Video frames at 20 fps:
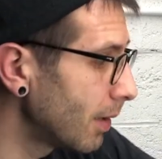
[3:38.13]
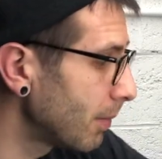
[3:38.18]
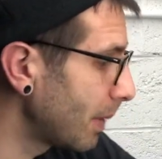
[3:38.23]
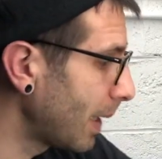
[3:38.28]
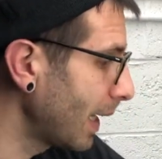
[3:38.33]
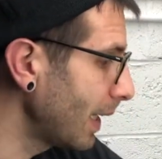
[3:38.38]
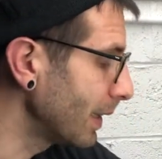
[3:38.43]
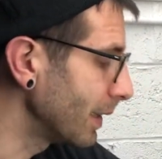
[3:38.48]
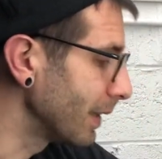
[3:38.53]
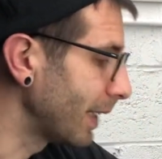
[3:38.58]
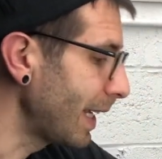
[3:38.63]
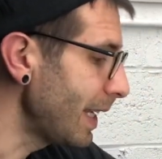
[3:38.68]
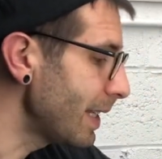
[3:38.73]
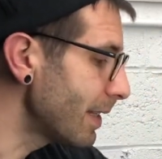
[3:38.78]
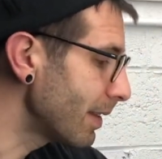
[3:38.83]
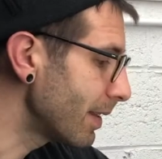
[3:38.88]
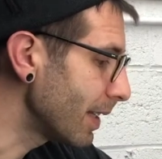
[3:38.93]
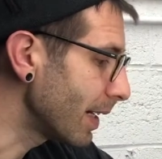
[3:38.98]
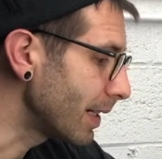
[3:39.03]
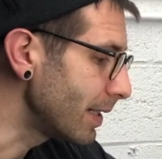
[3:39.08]
I like
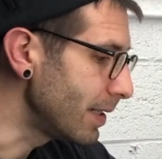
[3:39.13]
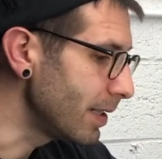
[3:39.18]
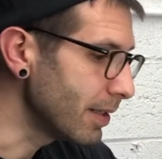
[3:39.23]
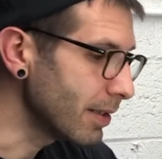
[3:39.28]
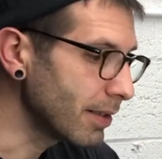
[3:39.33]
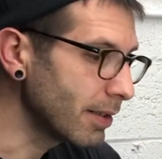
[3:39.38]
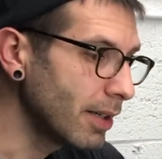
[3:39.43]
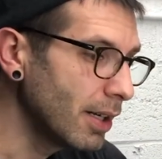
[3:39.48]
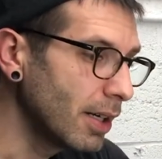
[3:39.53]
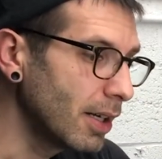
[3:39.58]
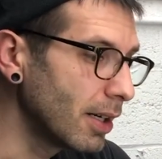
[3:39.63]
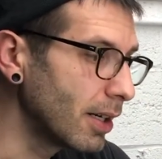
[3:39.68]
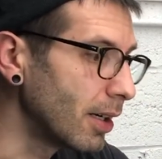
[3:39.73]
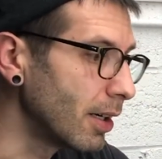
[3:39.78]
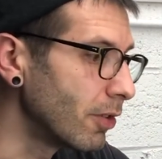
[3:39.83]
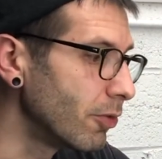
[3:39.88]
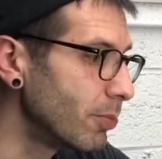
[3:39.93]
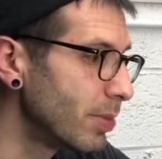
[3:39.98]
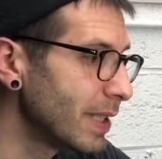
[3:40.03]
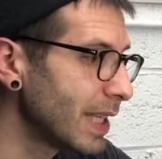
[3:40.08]
the idea
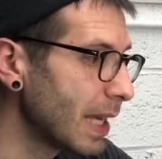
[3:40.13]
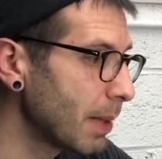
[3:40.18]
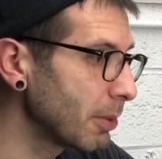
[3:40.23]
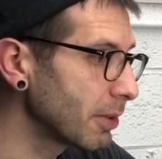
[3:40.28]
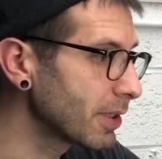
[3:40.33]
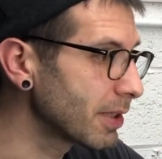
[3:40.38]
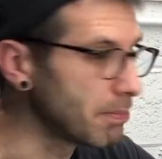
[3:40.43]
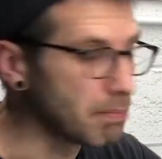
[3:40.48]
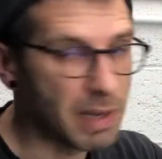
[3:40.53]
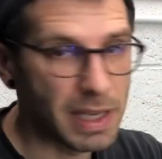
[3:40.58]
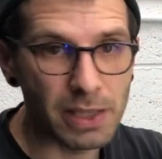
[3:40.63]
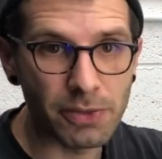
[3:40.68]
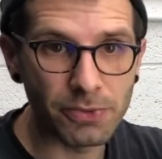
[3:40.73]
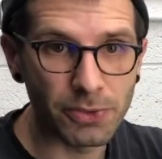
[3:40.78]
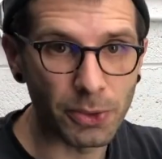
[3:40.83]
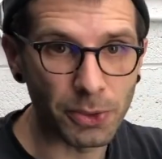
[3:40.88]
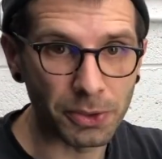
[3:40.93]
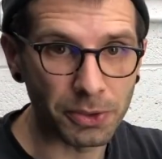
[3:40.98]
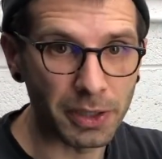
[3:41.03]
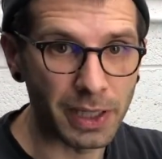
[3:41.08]
of being able to make
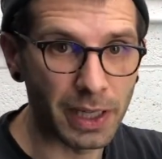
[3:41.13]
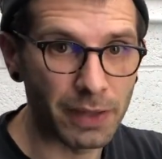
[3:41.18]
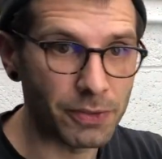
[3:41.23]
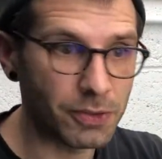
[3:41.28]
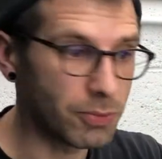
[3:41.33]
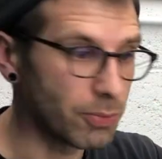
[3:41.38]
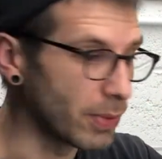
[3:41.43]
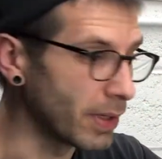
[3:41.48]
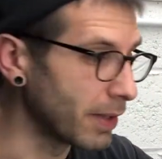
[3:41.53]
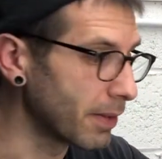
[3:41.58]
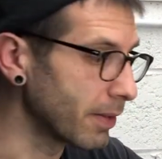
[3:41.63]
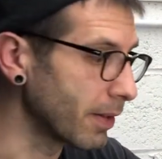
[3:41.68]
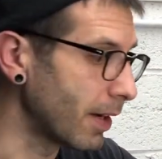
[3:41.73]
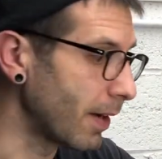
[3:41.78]
photographs with